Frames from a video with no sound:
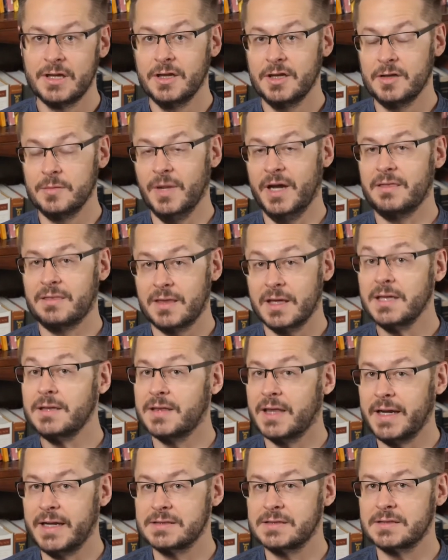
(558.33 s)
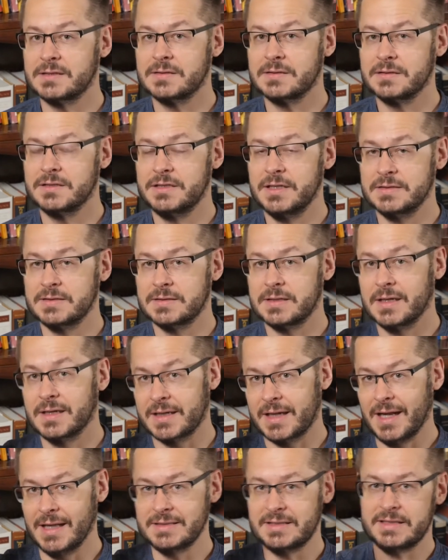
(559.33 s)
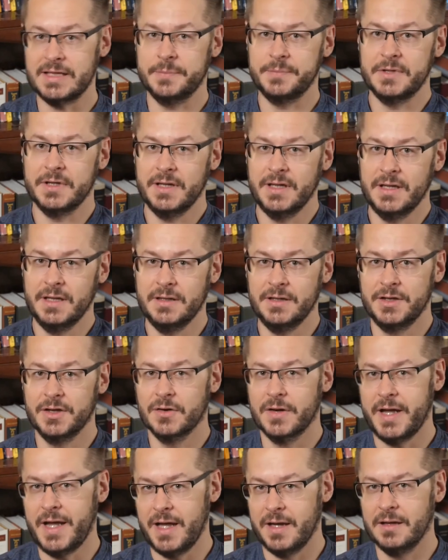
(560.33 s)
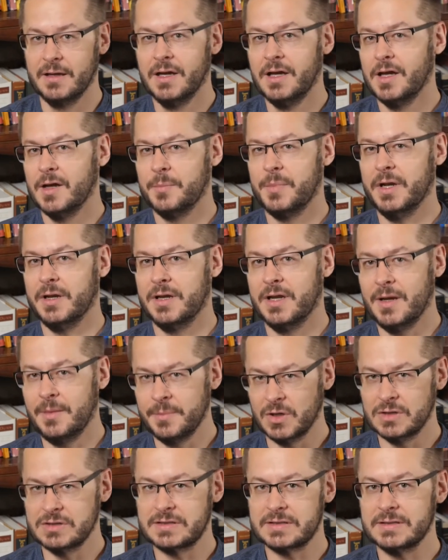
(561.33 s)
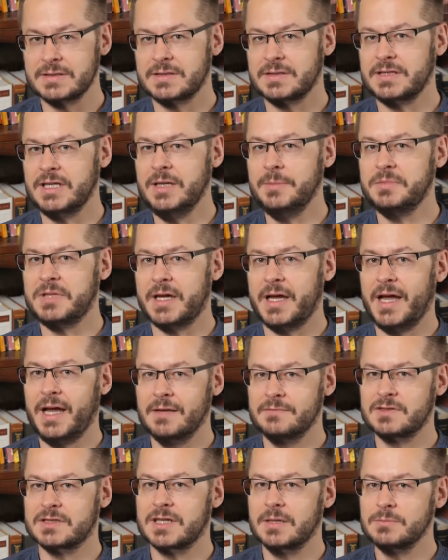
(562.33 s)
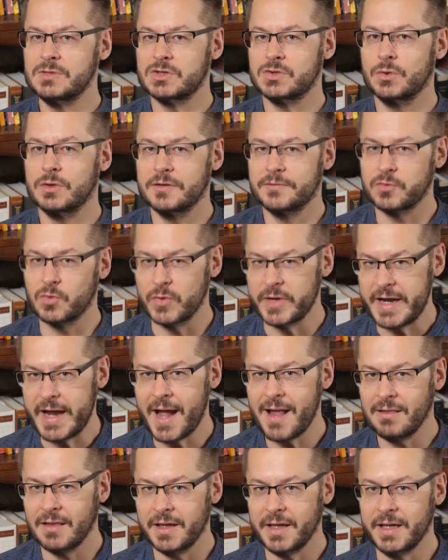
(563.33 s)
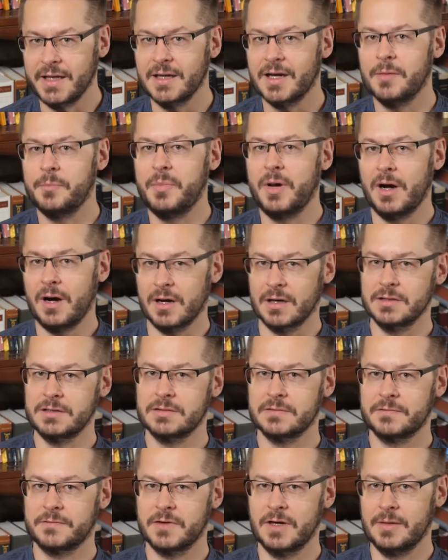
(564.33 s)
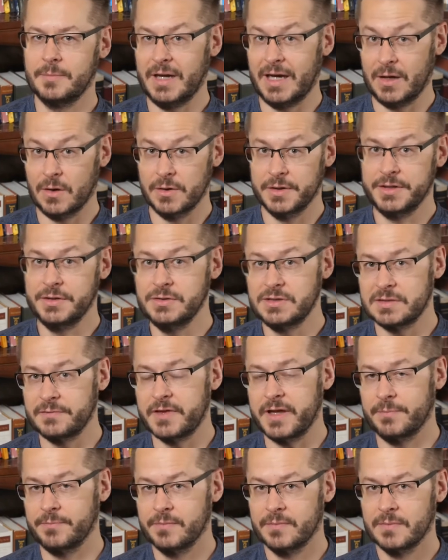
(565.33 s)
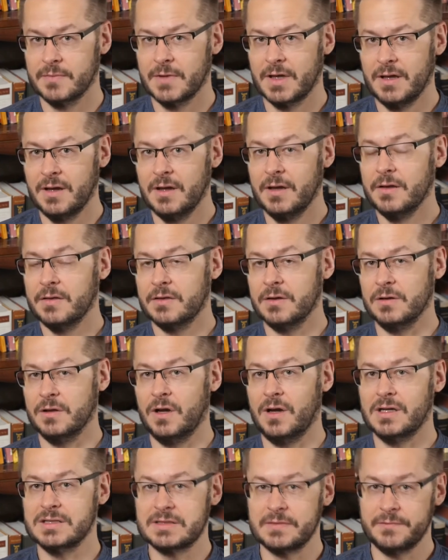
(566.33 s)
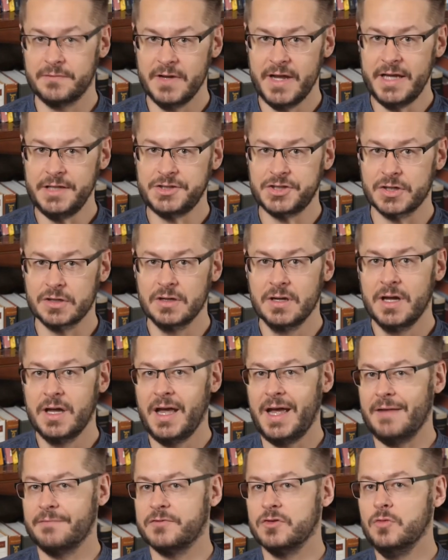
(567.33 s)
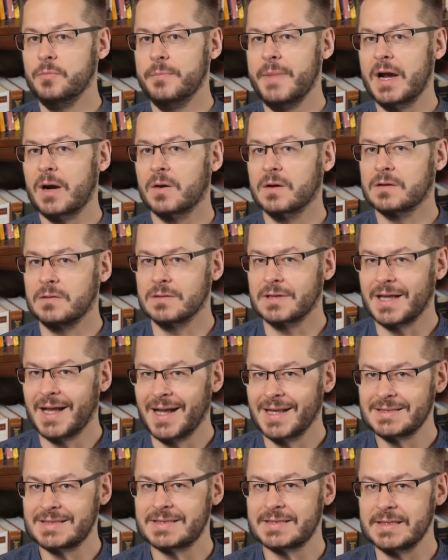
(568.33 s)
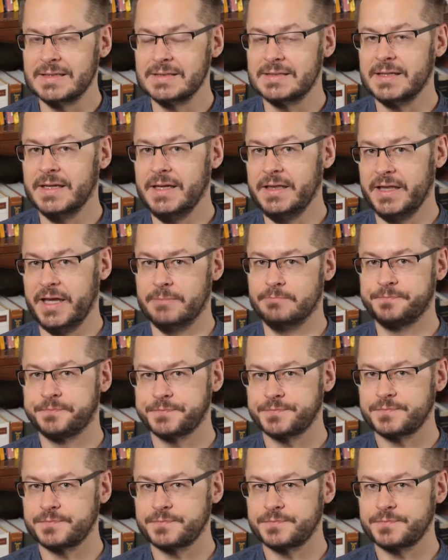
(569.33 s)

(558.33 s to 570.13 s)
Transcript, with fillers: You might think that it's just a concept in your head, but numbers seem to have some sort of reality apart from our use of them. The laws of nature have numerical constants in them.